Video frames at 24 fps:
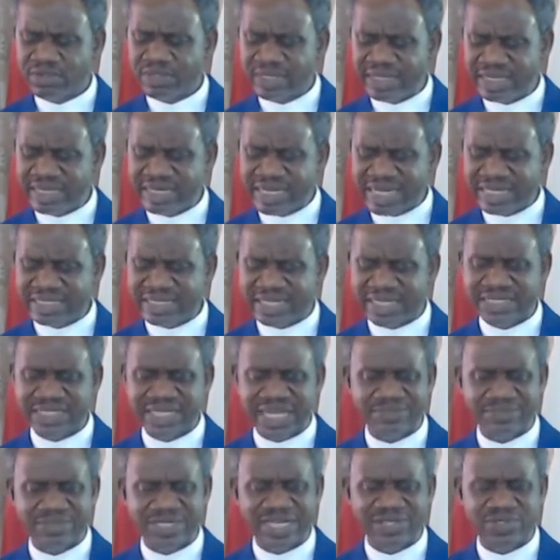in essence,
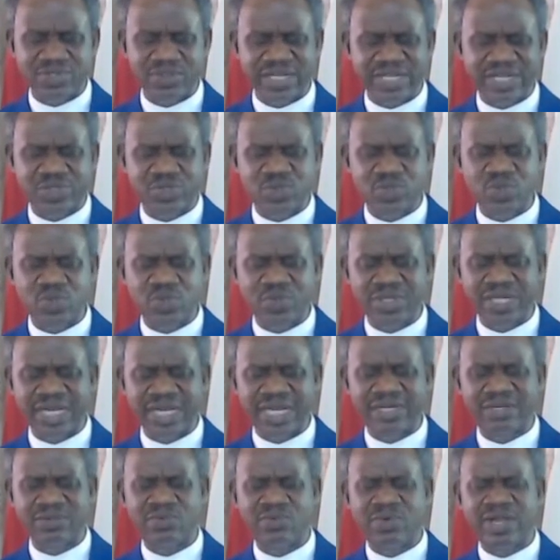I'm trying to let you know
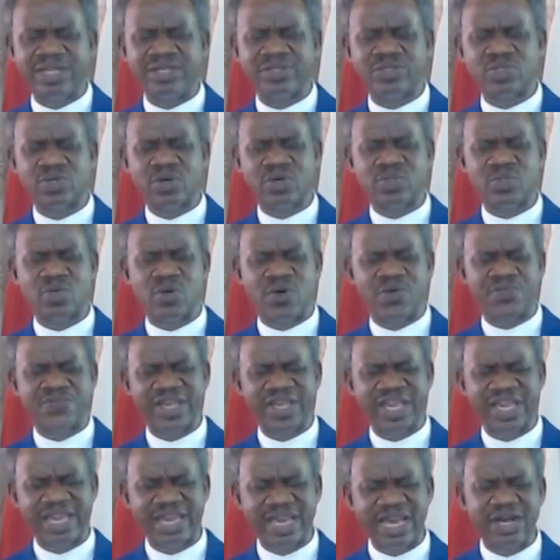that when he talks of
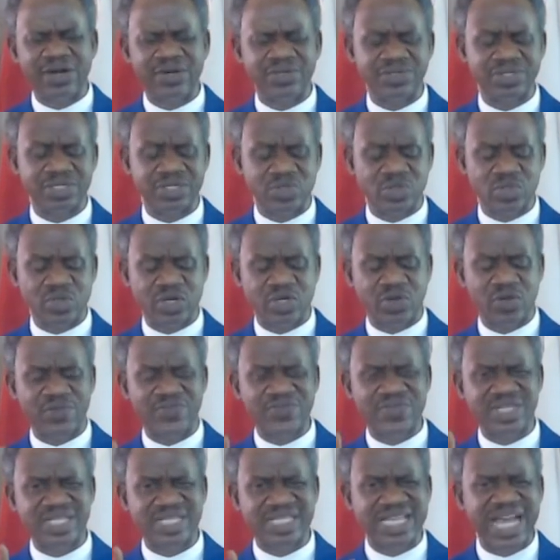health, he's talking of
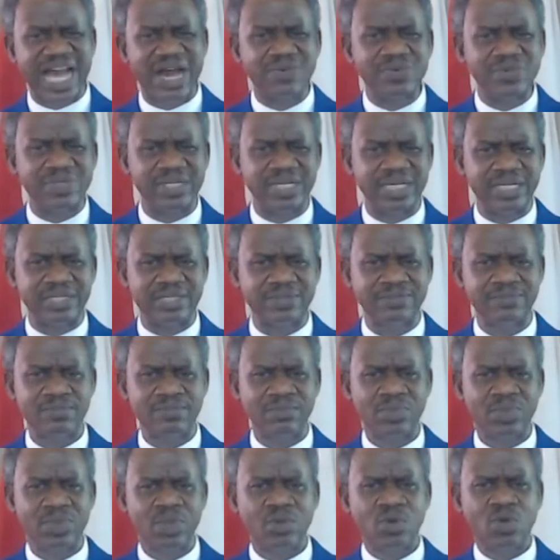soundness,
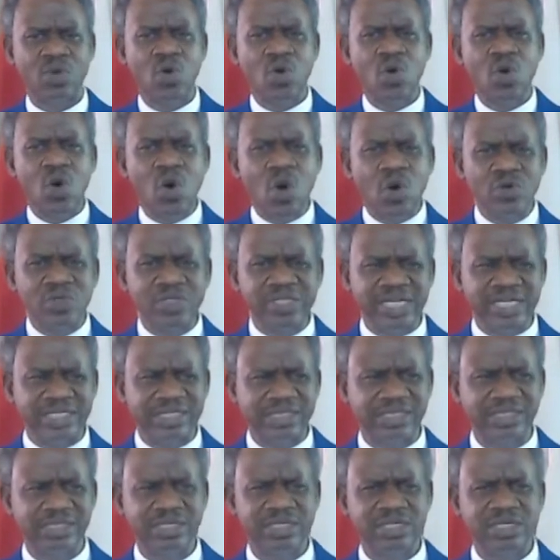
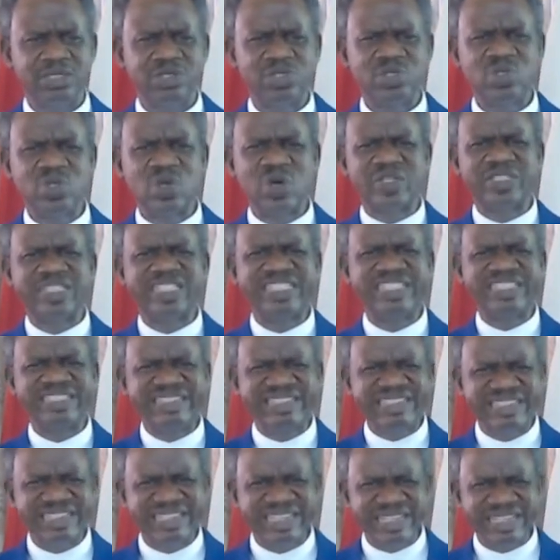wholeness, not
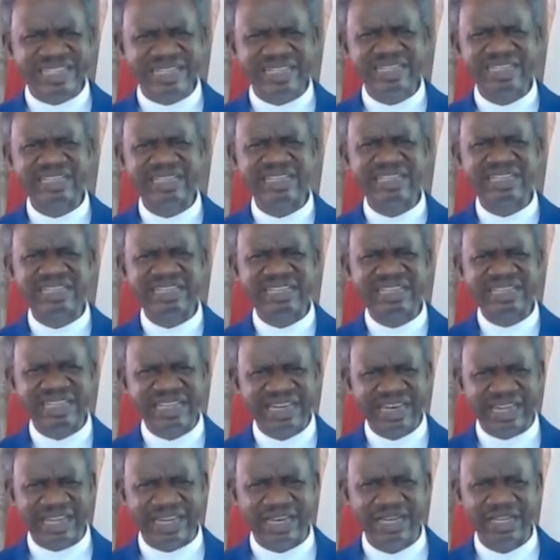needing
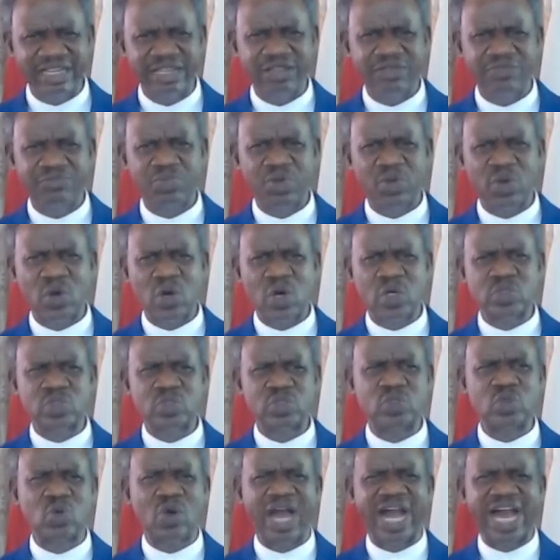healing
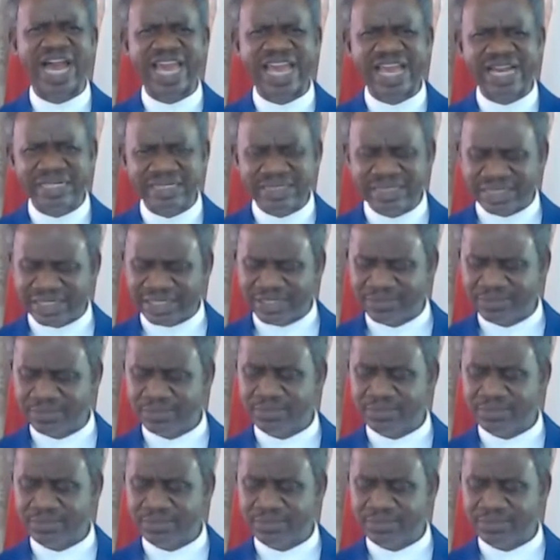because you are healthy.